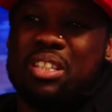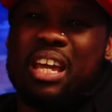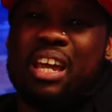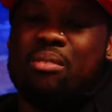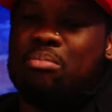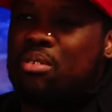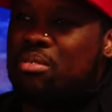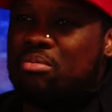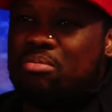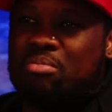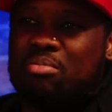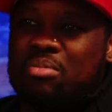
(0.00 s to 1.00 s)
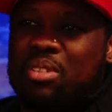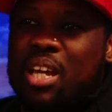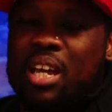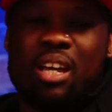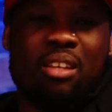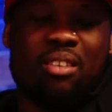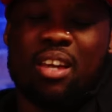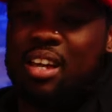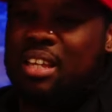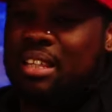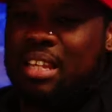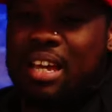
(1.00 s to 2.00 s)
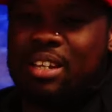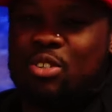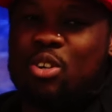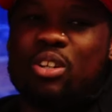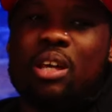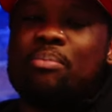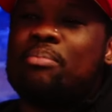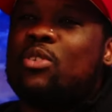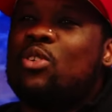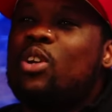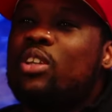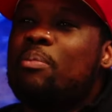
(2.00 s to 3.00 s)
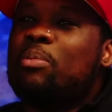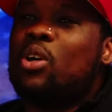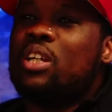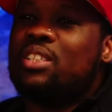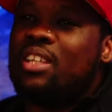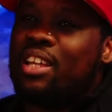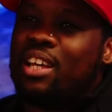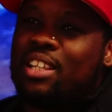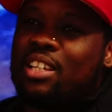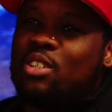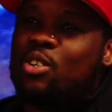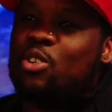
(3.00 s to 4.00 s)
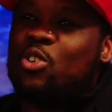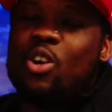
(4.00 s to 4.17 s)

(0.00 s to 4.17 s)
dead, bro. Yeah. Dead, dead, dead. You know them, you know them Donnie's there that they tell you,